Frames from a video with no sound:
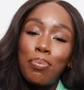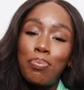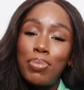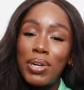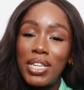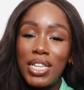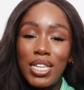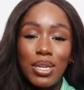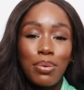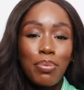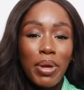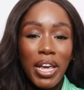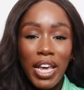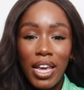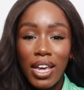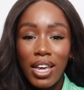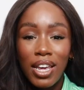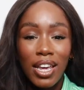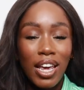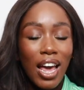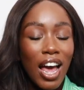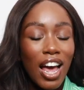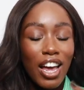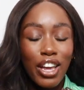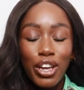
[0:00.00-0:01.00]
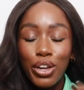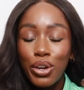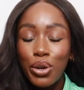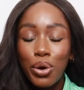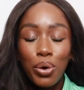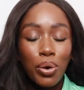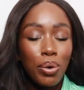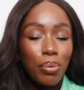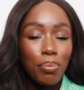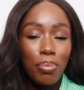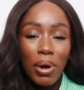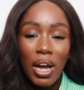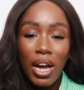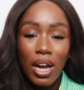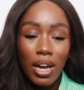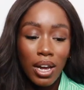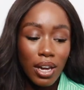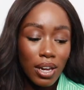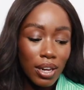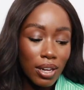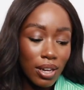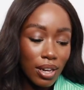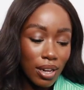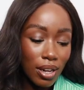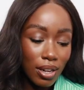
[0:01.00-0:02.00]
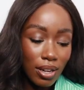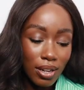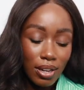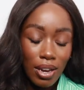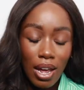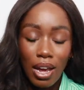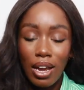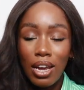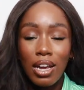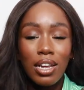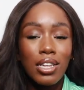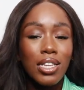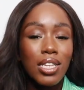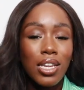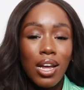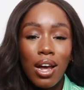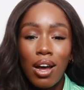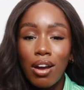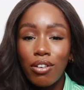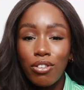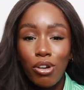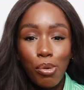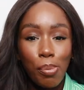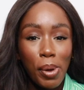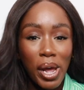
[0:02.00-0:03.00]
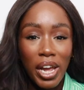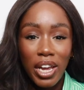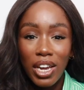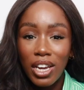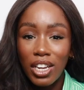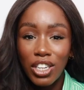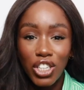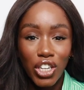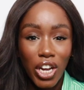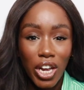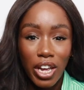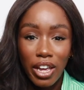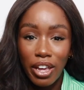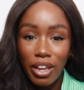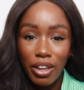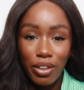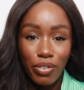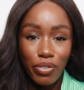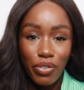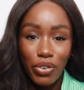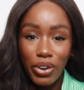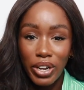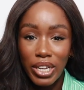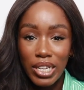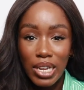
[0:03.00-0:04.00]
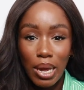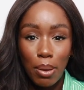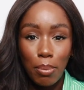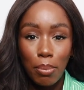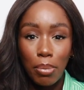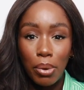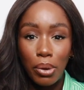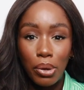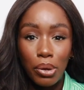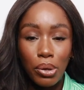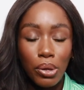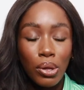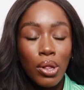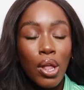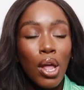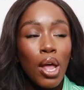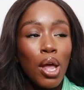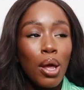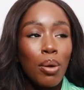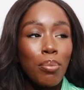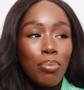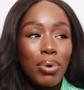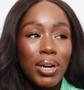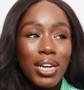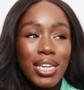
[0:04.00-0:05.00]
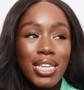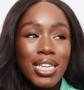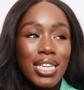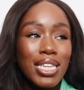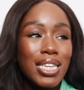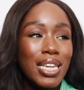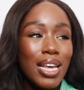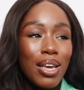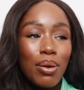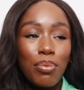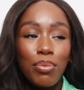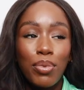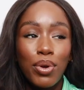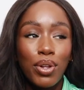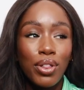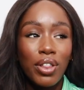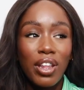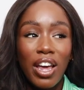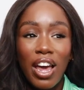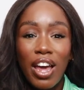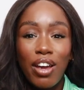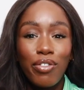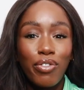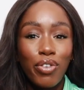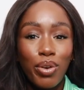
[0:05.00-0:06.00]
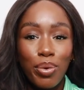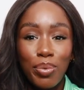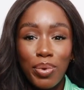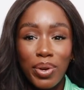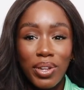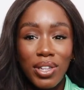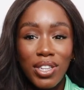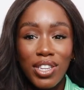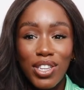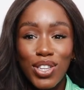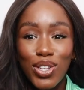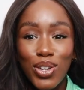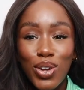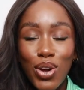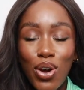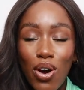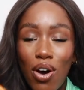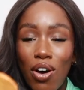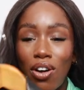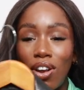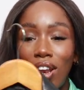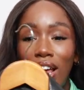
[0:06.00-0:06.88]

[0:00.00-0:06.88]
But to me, I could go and buy like a Zara biker jacket, for example, but it's the same one that everyone's got.